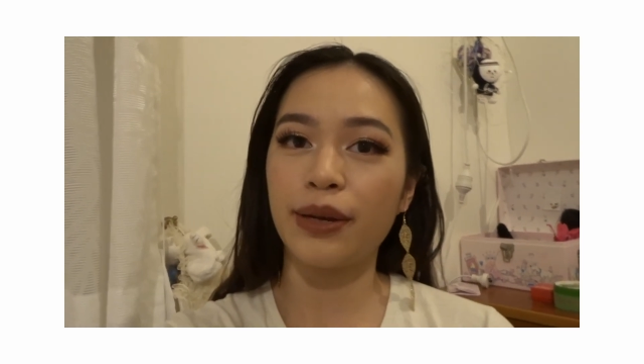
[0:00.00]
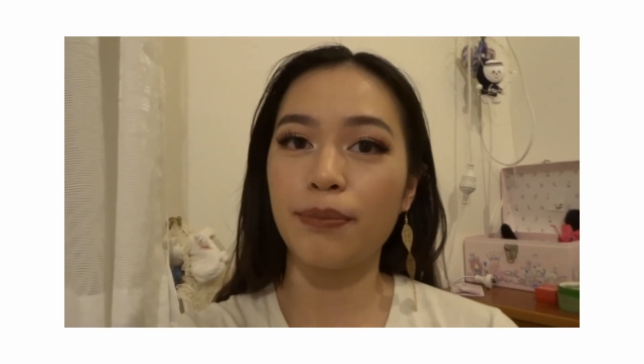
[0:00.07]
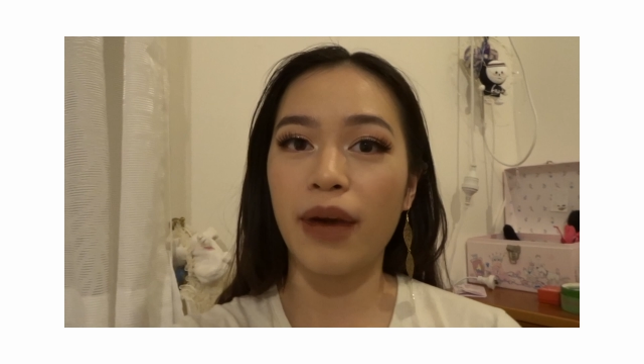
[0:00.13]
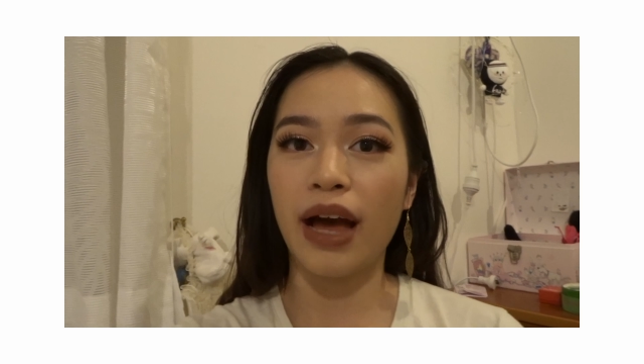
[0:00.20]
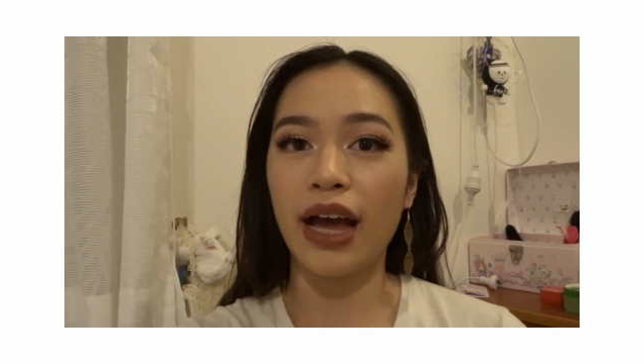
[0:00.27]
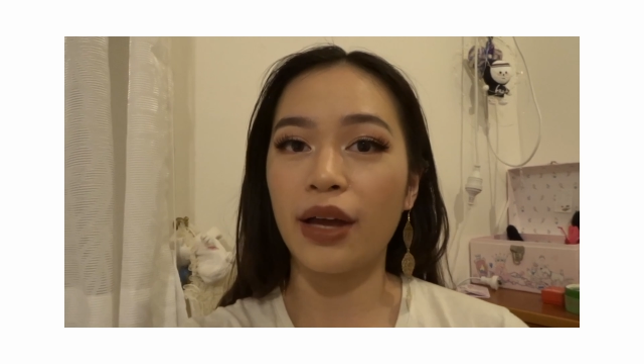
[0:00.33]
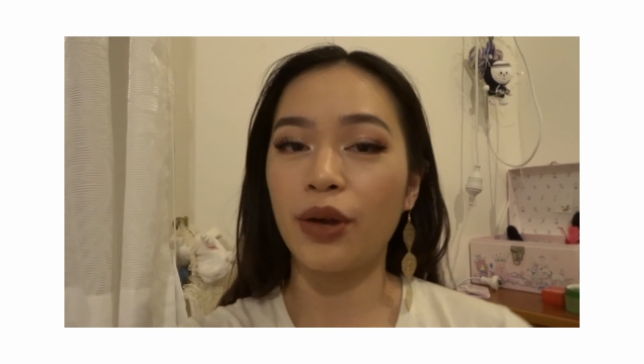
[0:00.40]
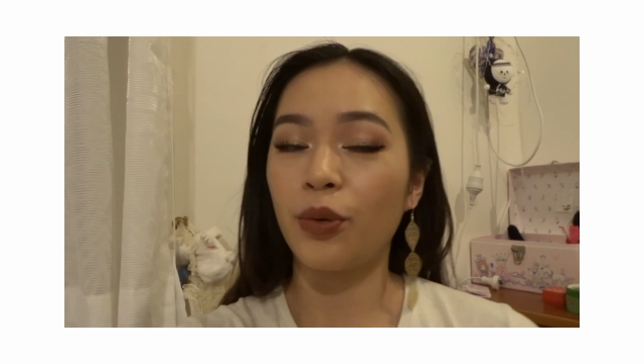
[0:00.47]

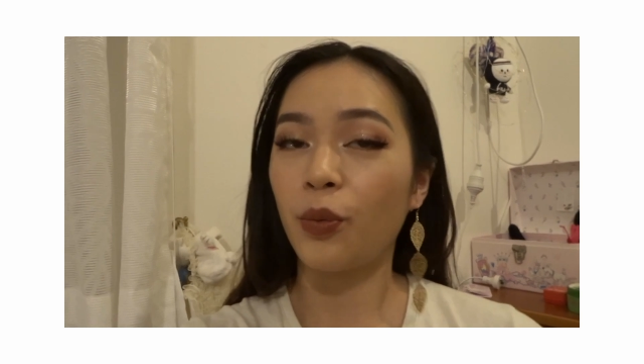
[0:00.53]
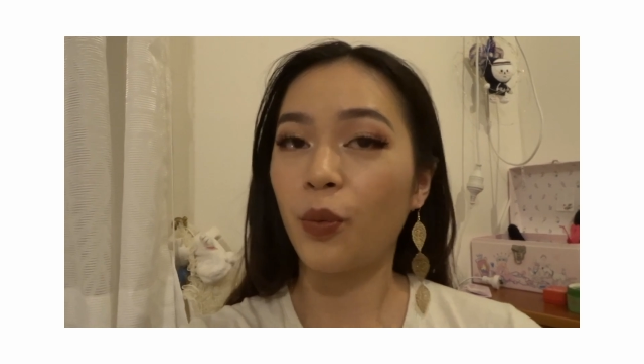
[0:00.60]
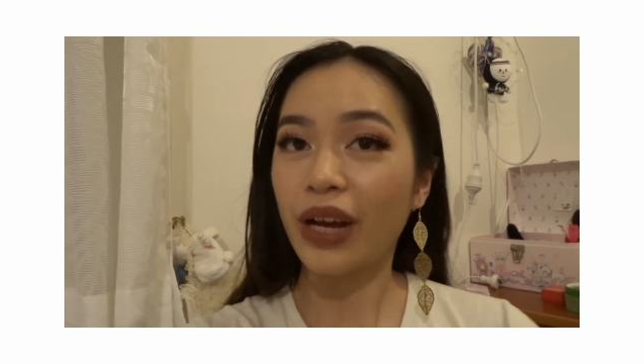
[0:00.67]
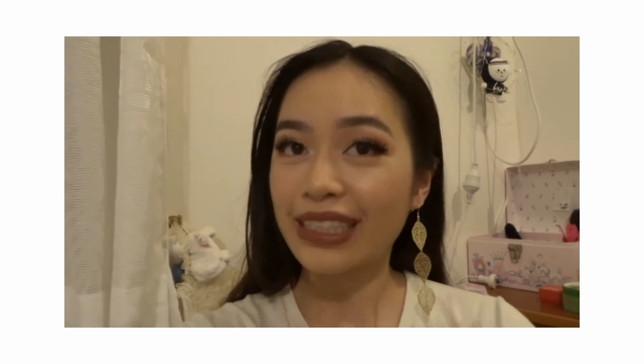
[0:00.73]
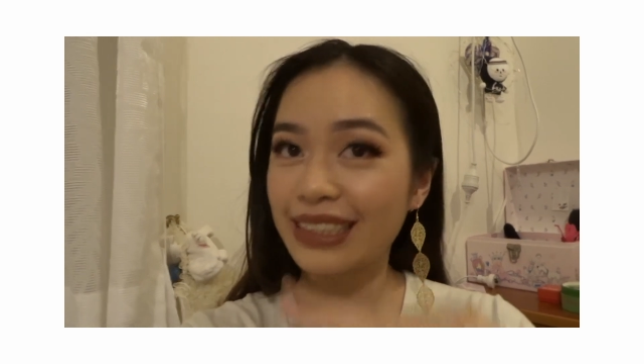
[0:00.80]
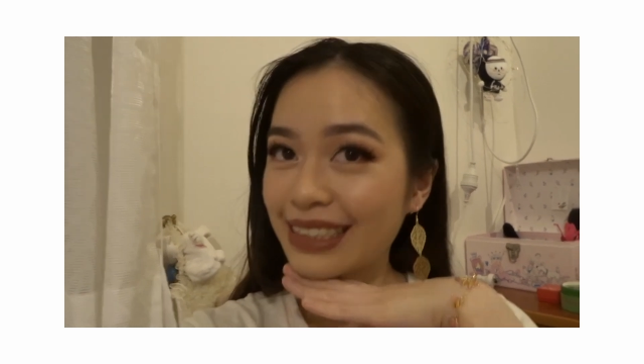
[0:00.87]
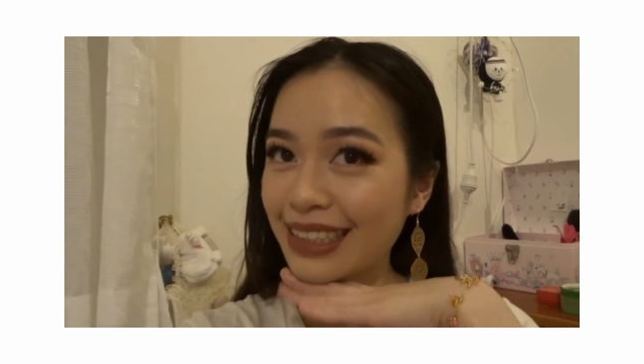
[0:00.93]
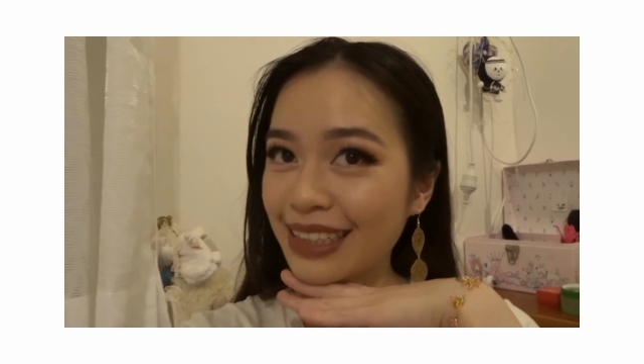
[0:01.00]
my
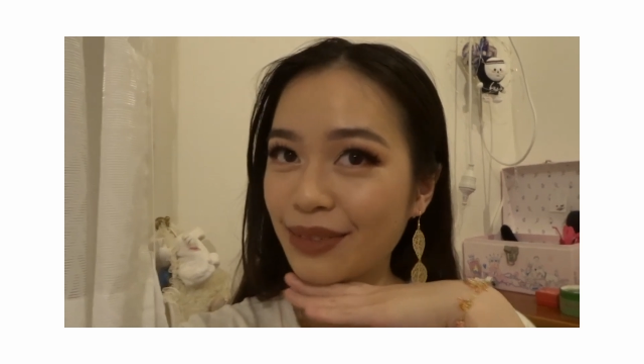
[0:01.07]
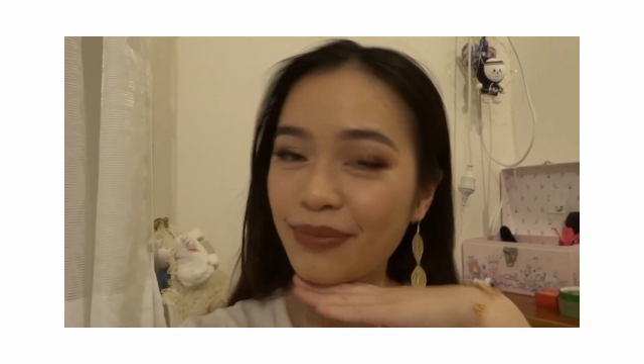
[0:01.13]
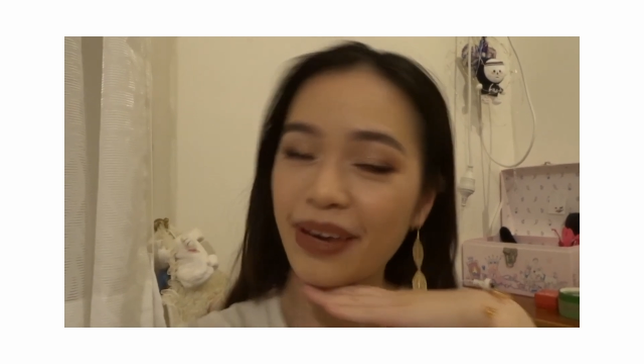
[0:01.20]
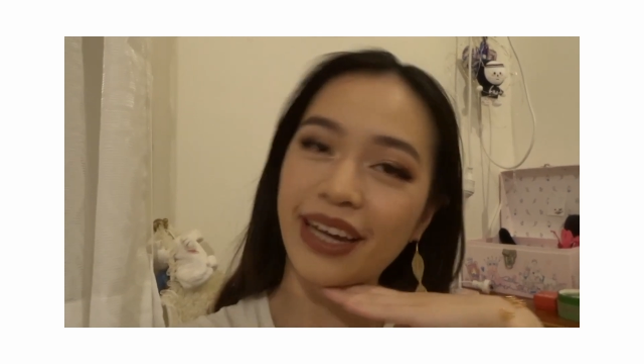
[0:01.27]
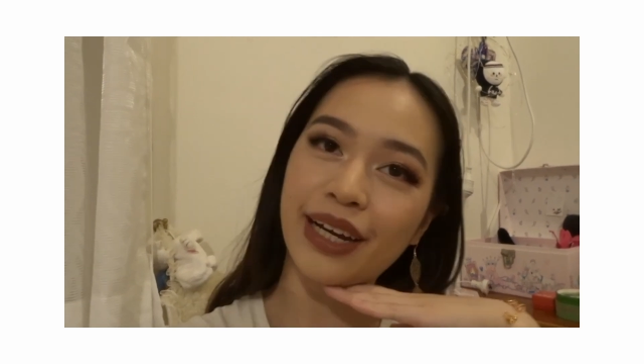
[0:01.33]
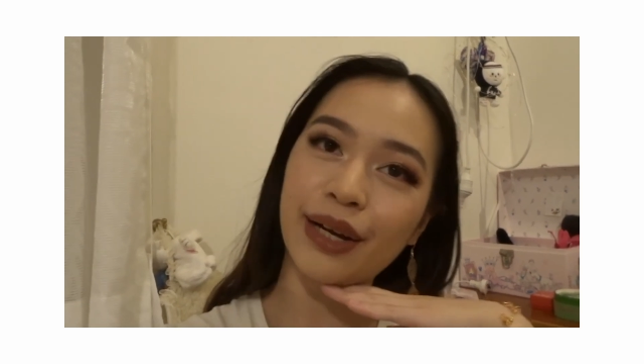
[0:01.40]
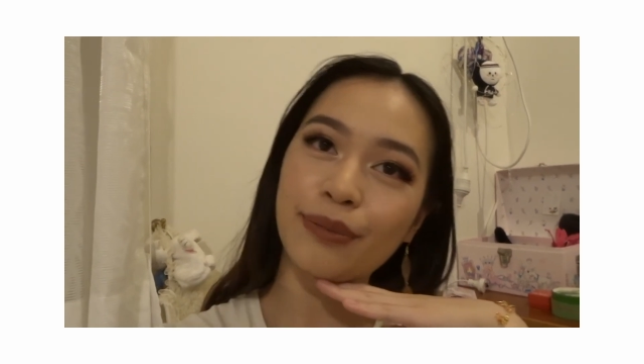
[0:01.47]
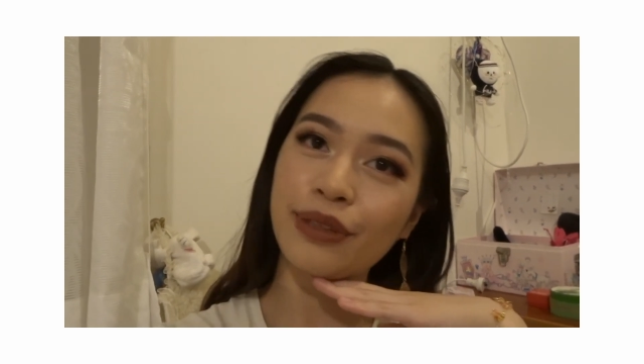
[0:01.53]
Western
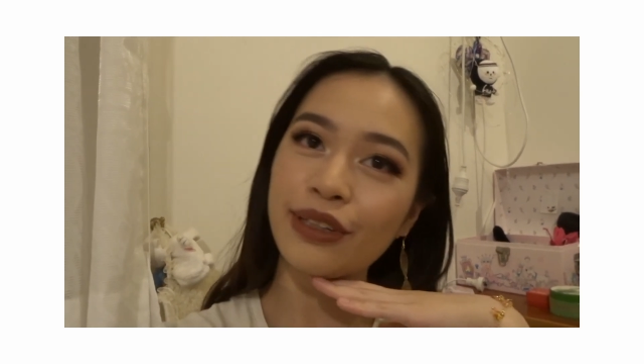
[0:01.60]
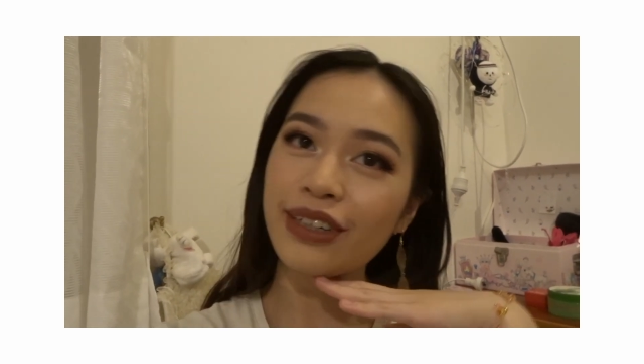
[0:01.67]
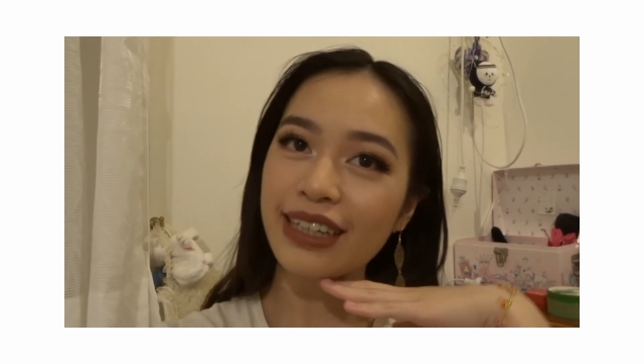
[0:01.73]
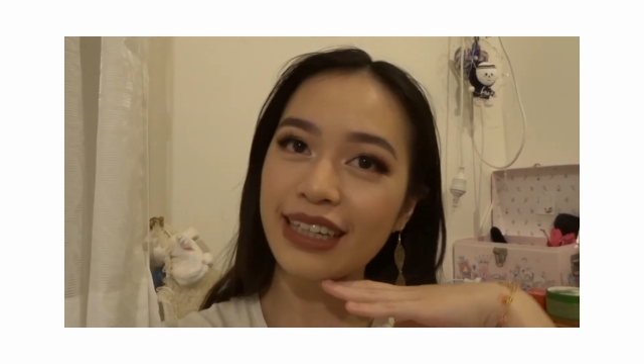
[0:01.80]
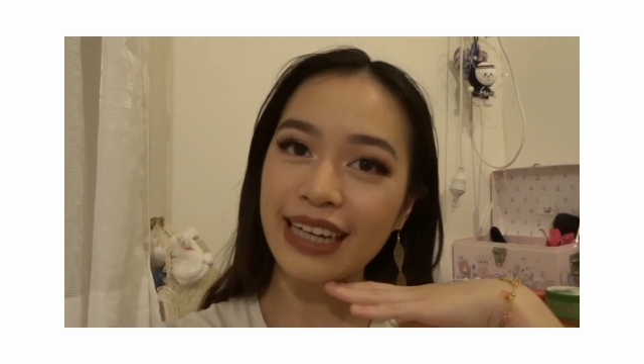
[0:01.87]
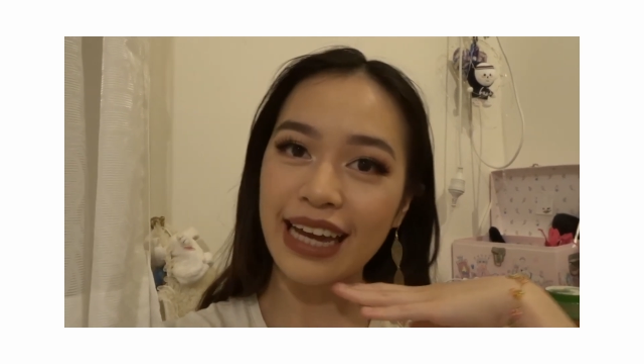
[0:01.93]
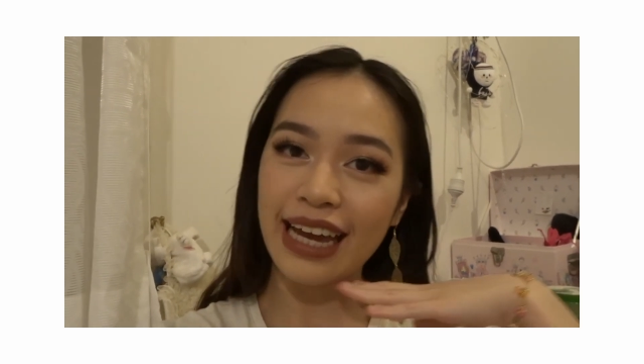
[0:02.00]
makeup look,